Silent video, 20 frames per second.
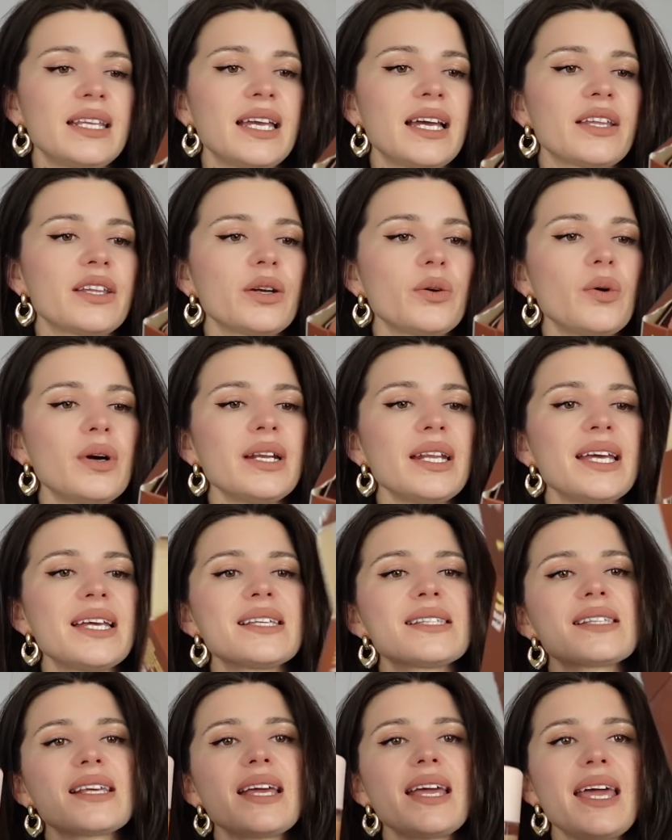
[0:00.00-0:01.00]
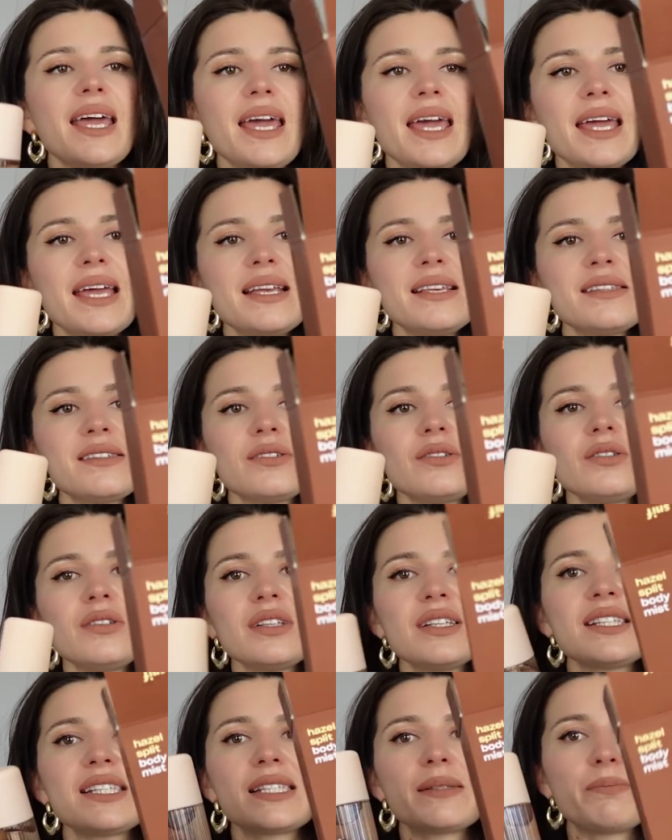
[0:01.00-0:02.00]
the other one is
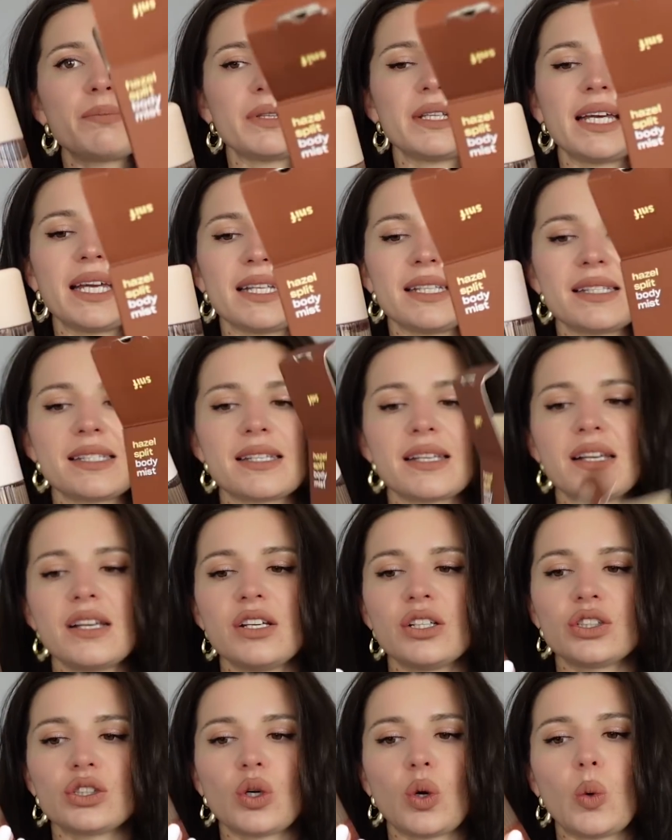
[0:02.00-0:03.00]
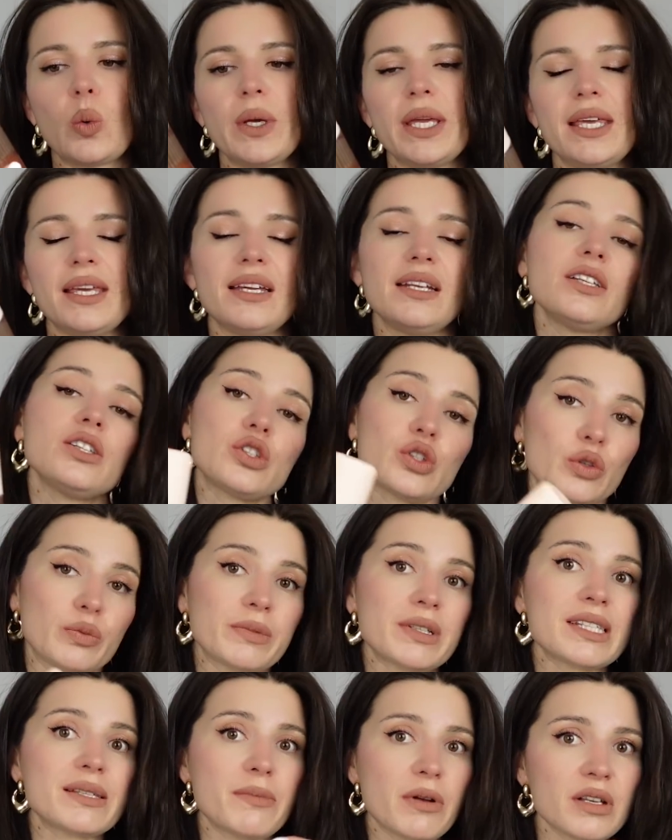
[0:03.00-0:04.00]
Hazel Split. So we can
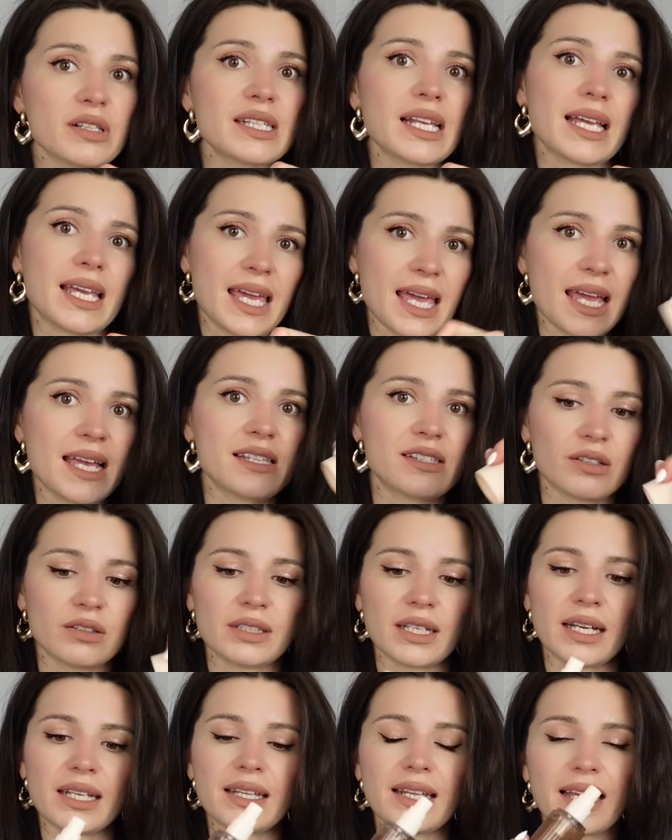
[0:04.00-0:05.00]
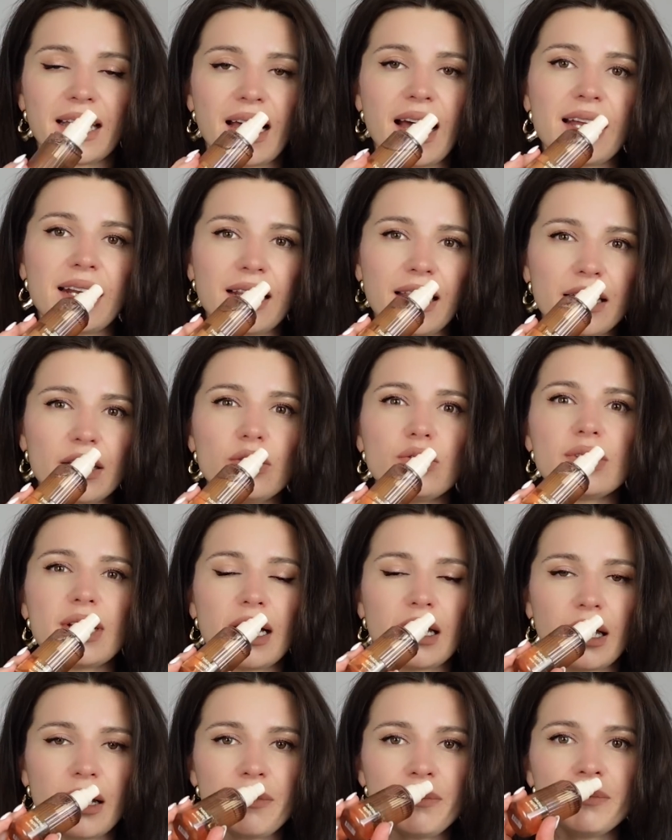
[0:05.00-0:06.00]
assume this smells like hazelnut, like kind of like
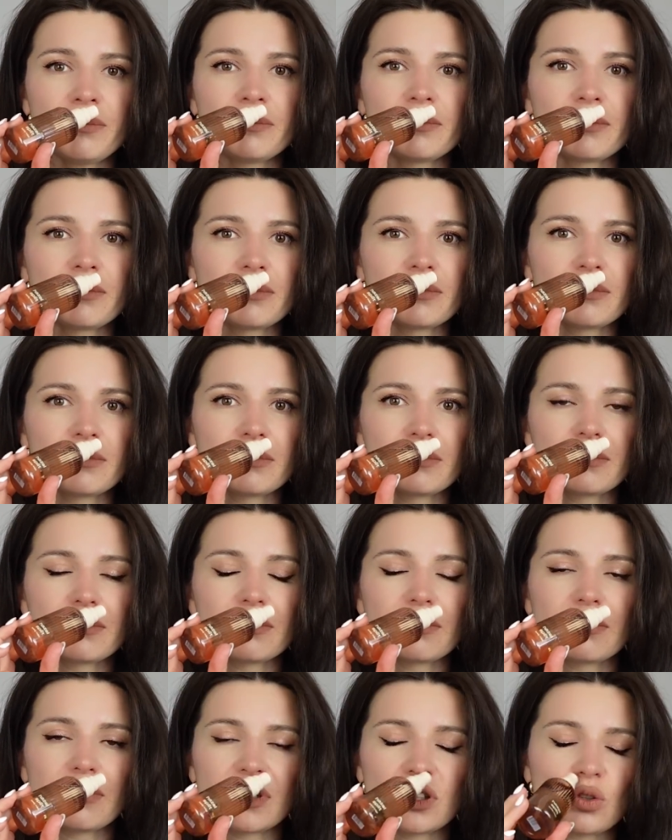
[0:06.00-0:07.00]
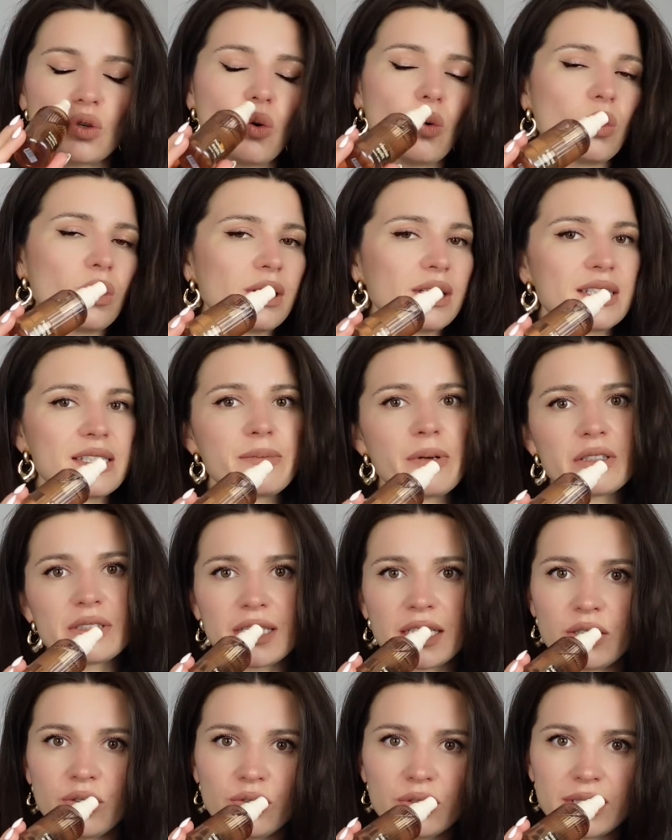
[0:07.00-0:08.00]
Nutella. Totally smells
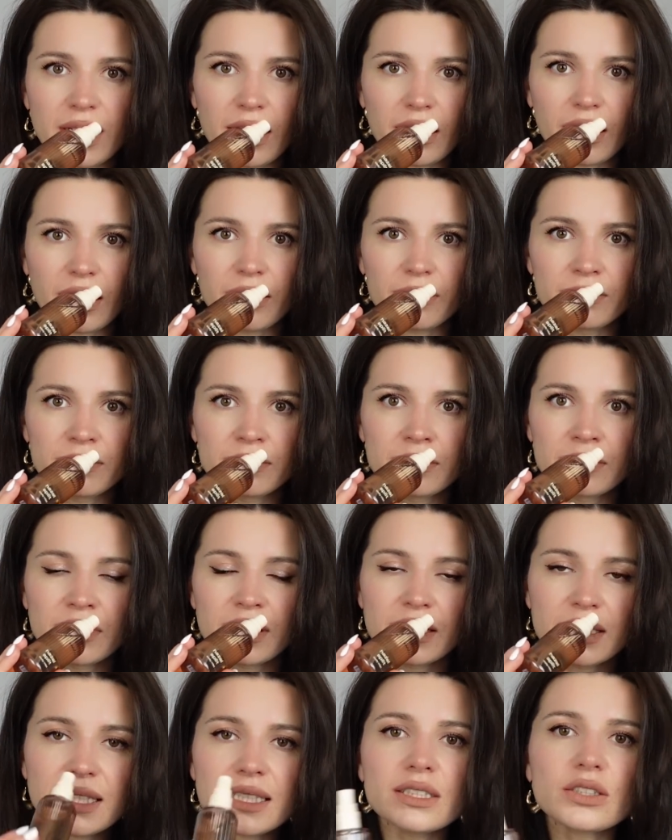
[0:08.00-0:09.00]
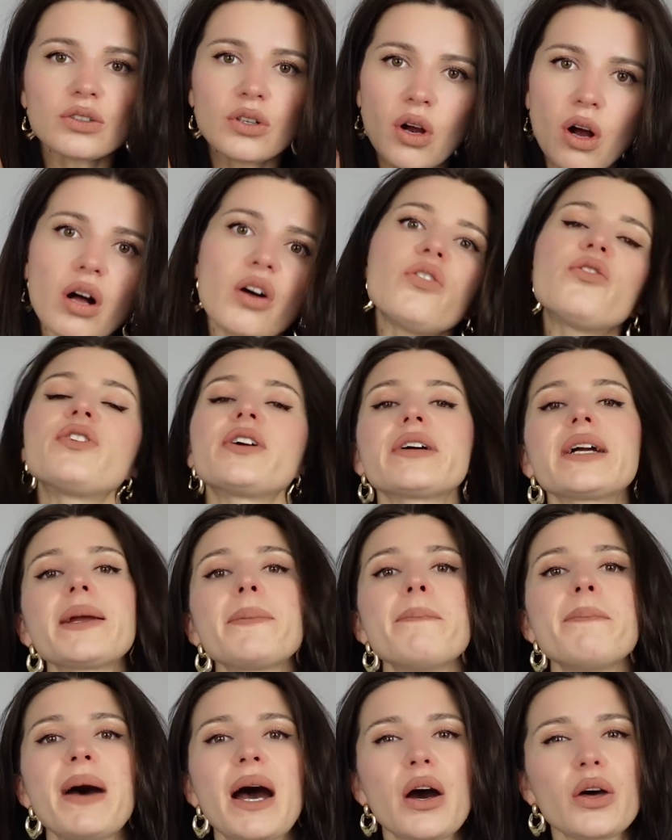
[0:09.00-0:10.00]
like Nutella. These are all very
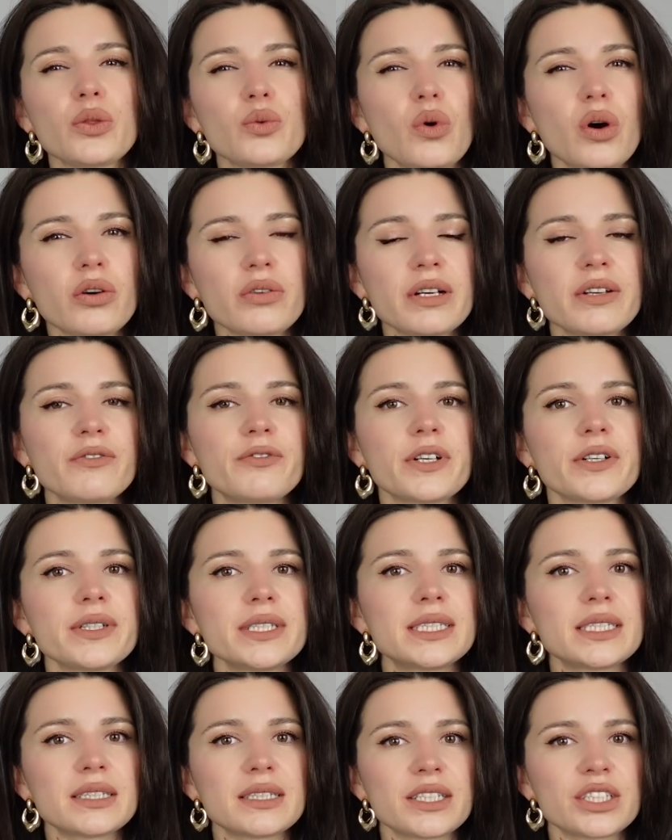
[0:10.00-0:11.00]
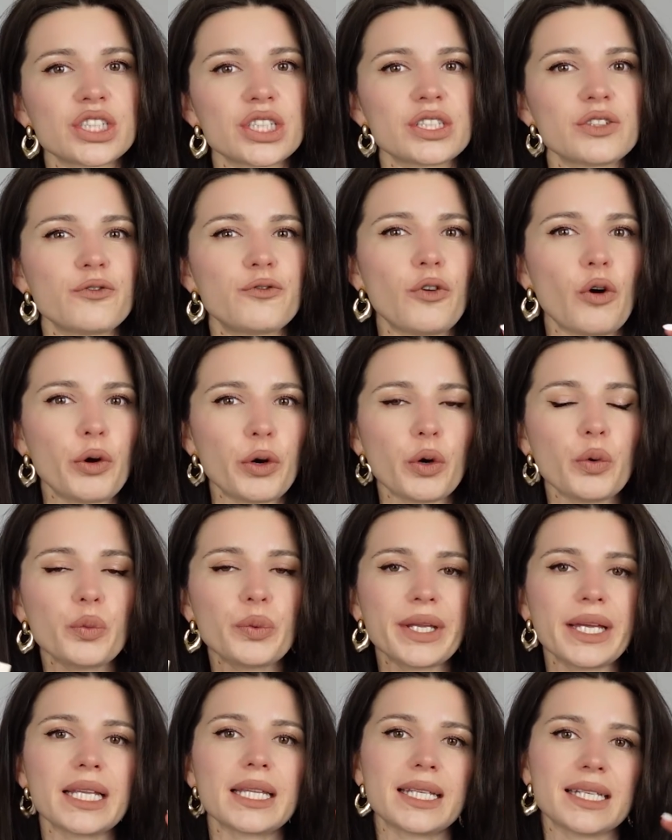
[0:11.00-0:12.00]
mouthwatering, very delicious,
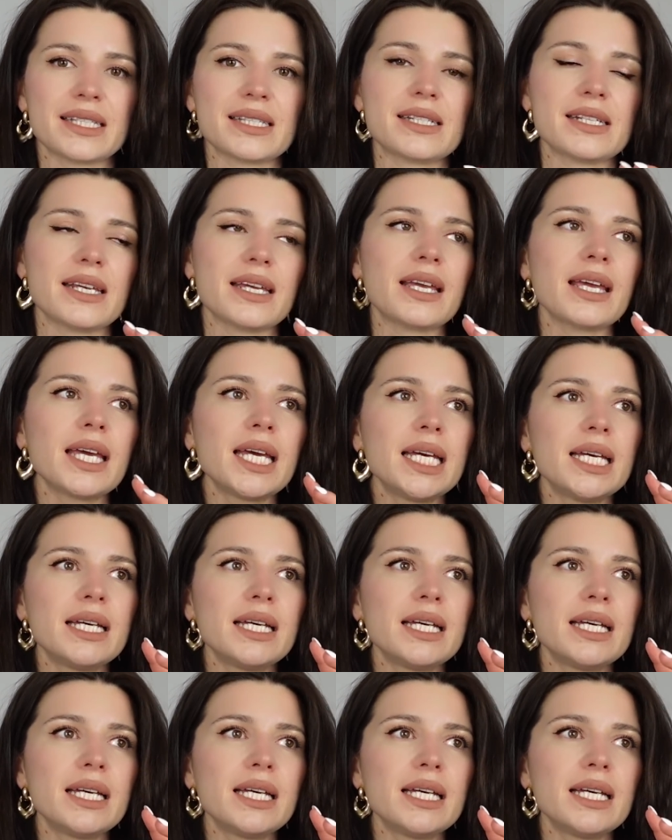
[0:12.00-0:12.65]
photorealistic,